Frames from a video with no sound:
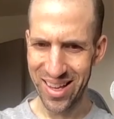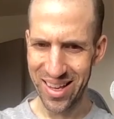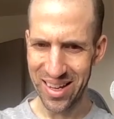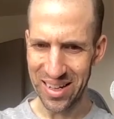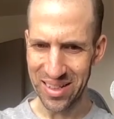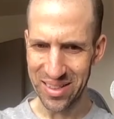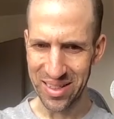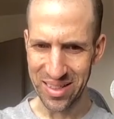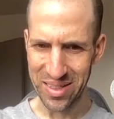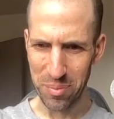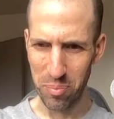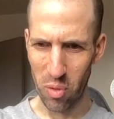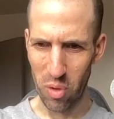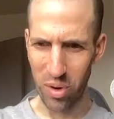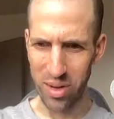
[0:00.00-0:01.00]
he's just
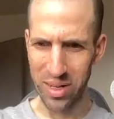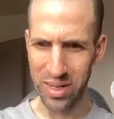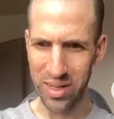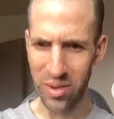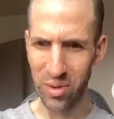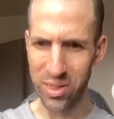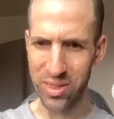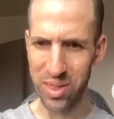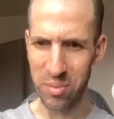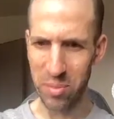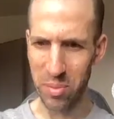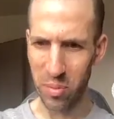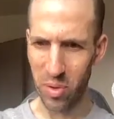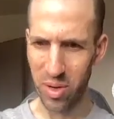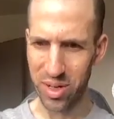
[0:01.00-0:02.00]
more. He always seems
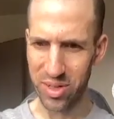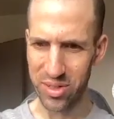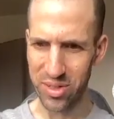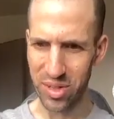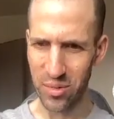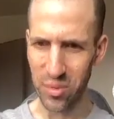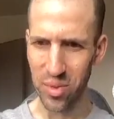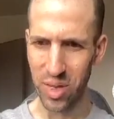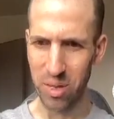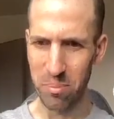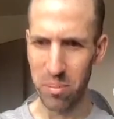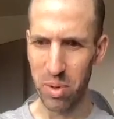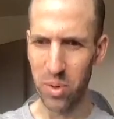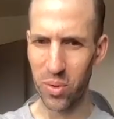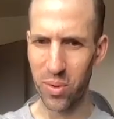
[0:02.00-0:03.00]
more concerned with like
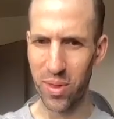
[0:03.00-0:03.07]
mood